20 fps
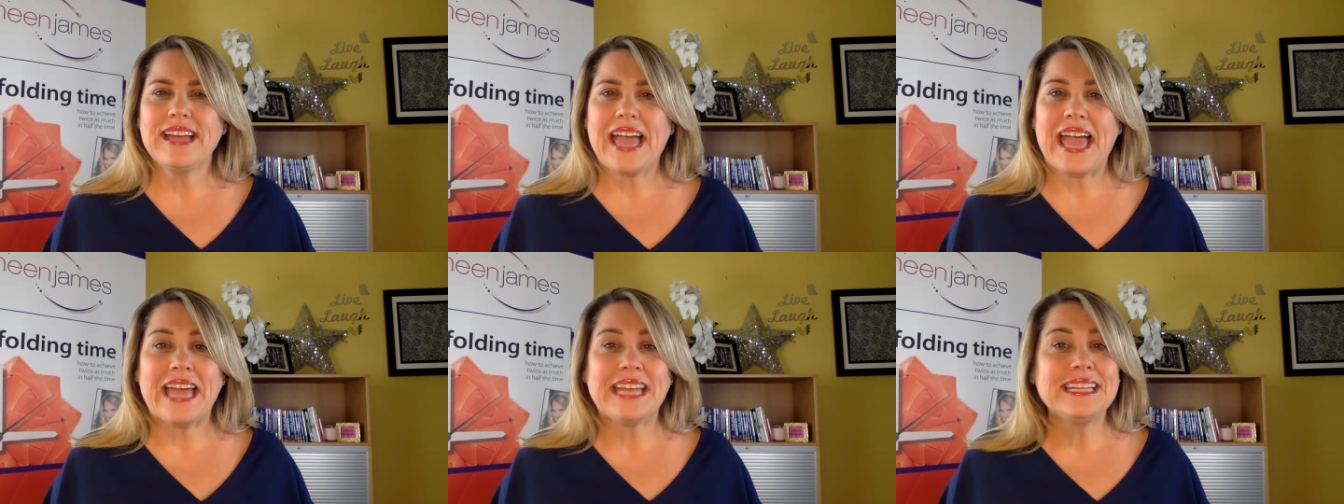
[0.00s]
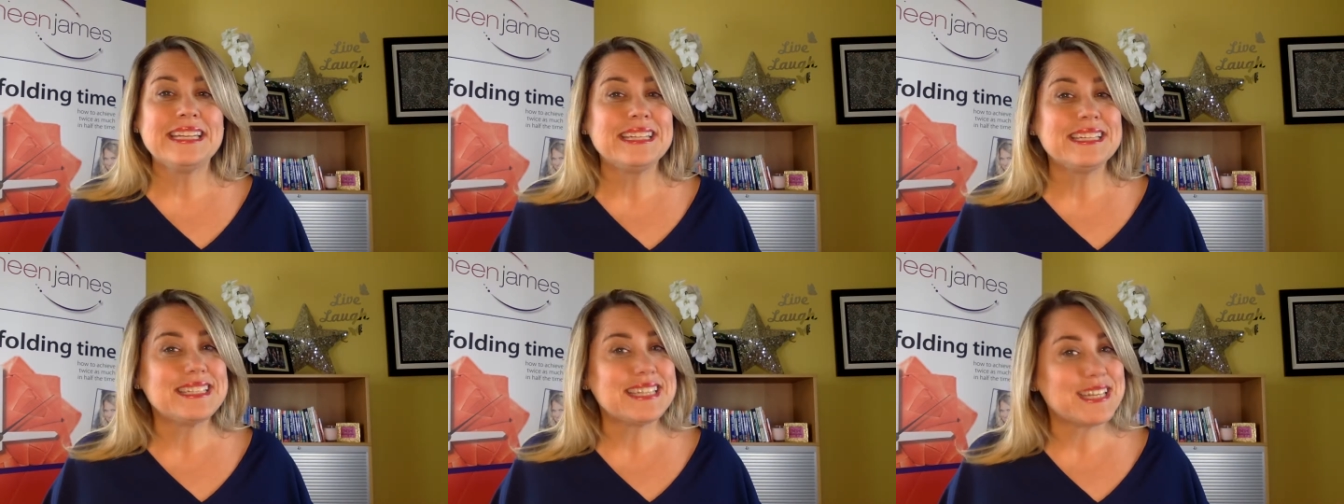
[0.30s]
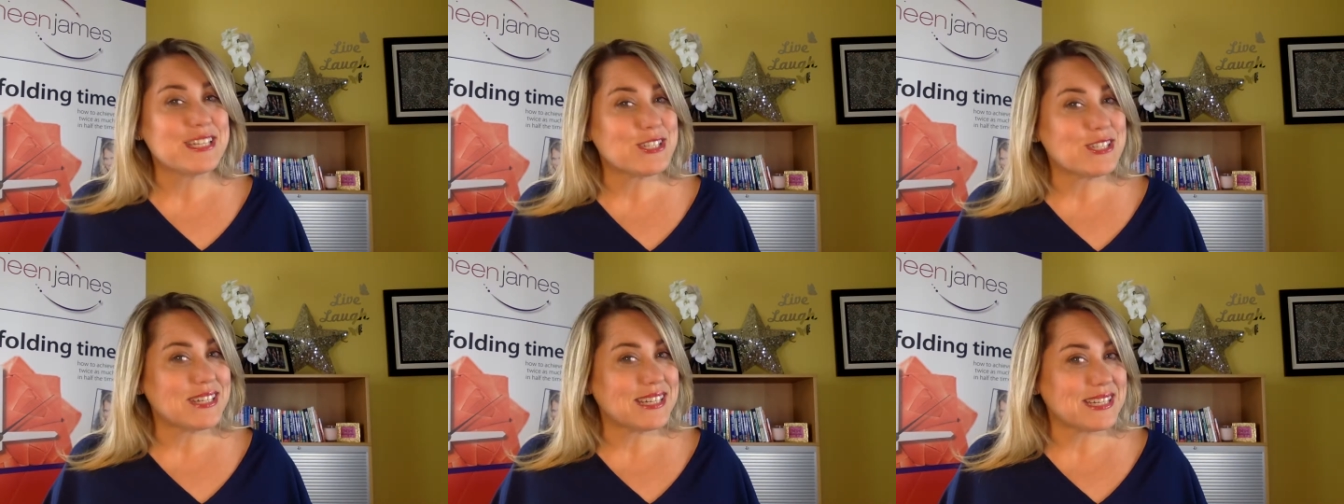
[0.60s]
and an
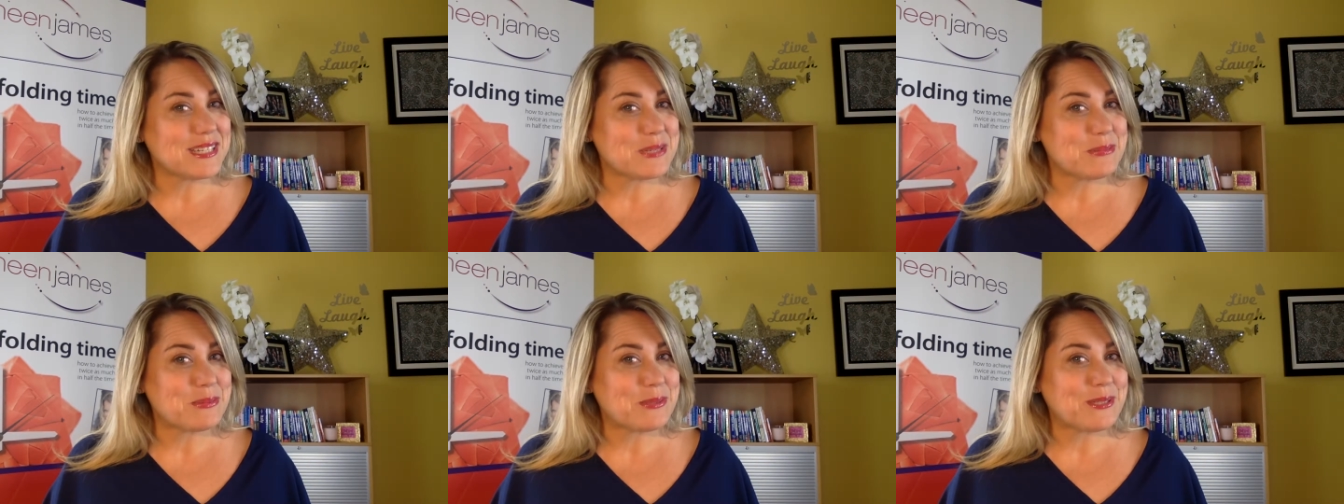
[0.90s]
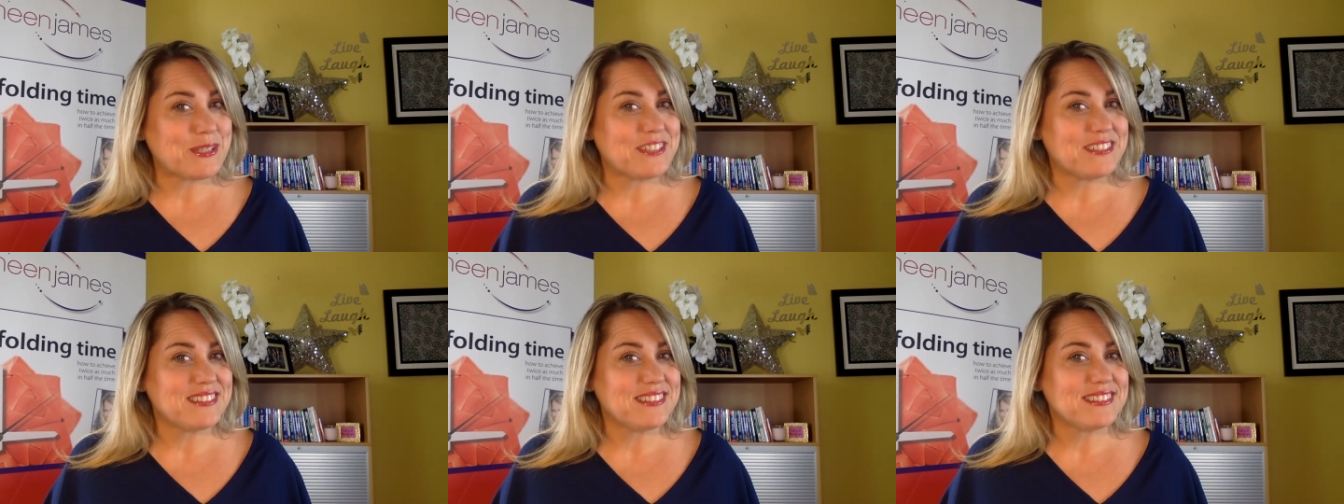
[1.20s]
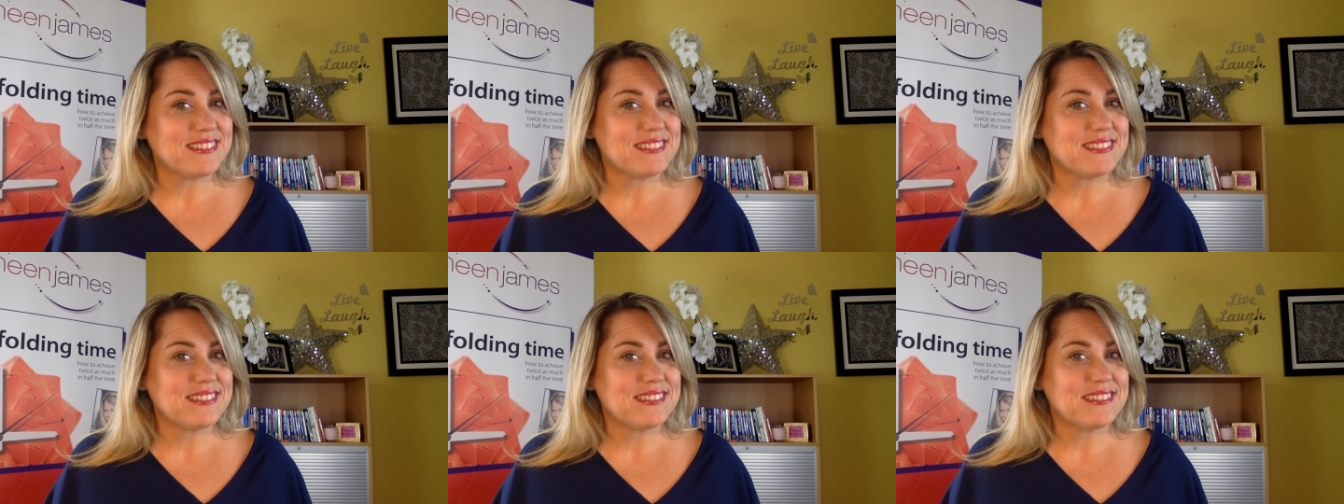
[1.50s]
attention expert,
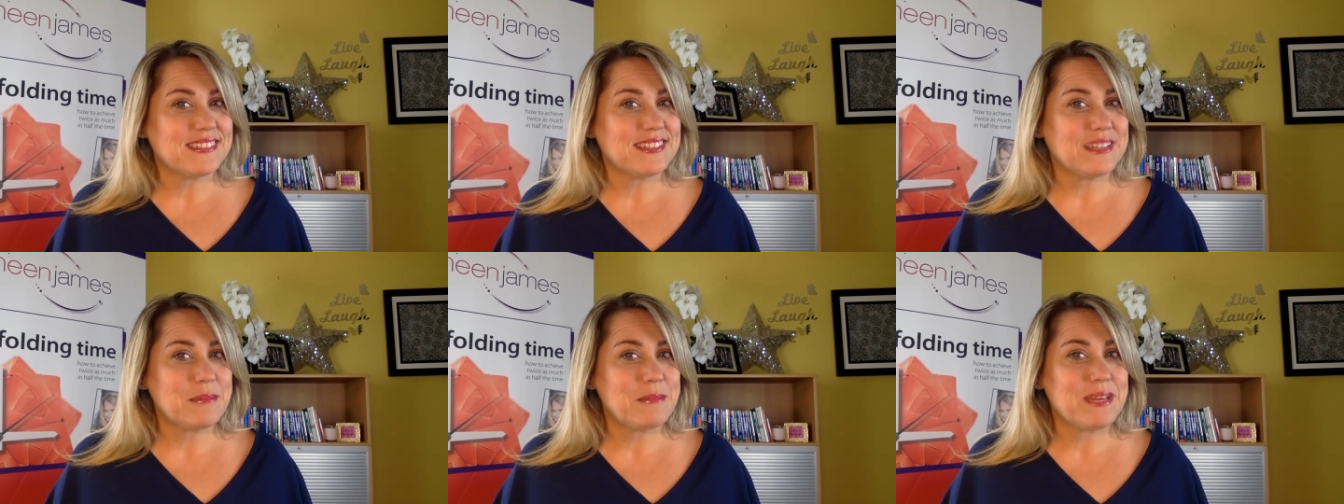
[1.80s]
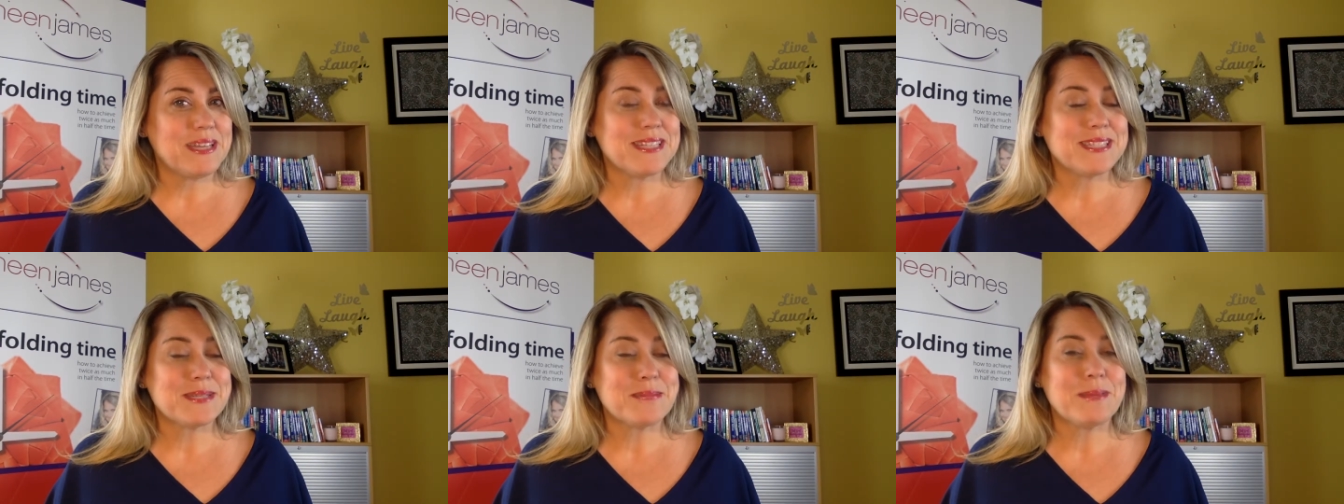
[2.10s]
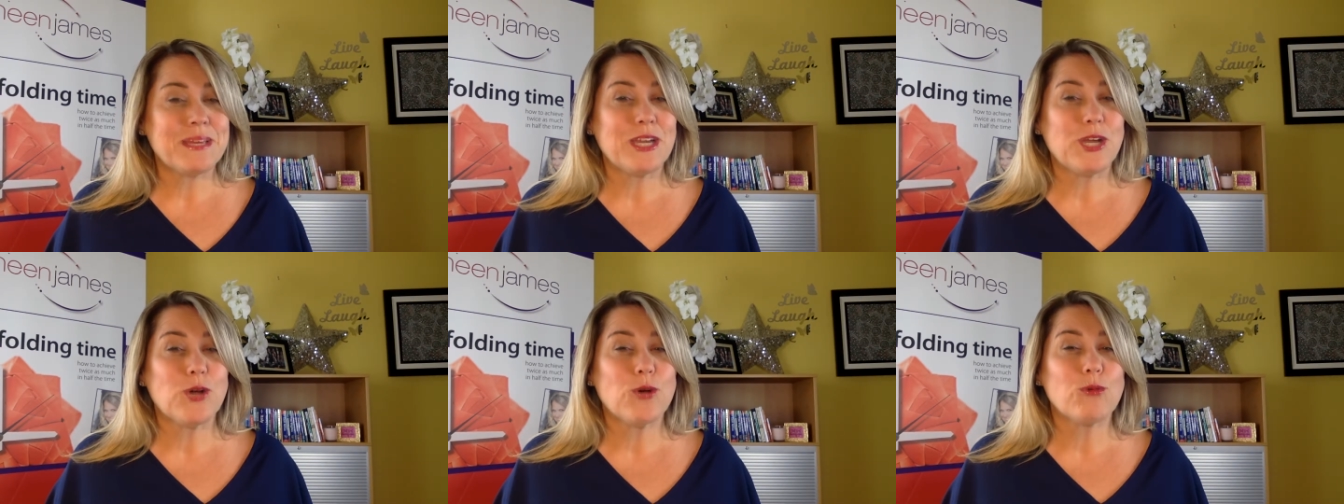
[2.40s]
it makes
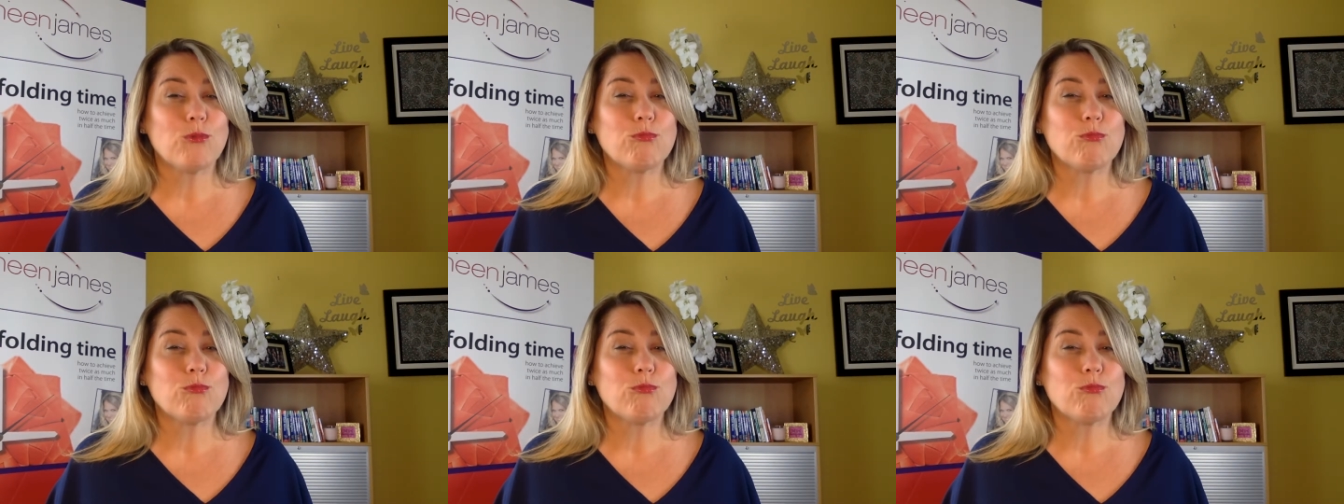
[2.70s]
me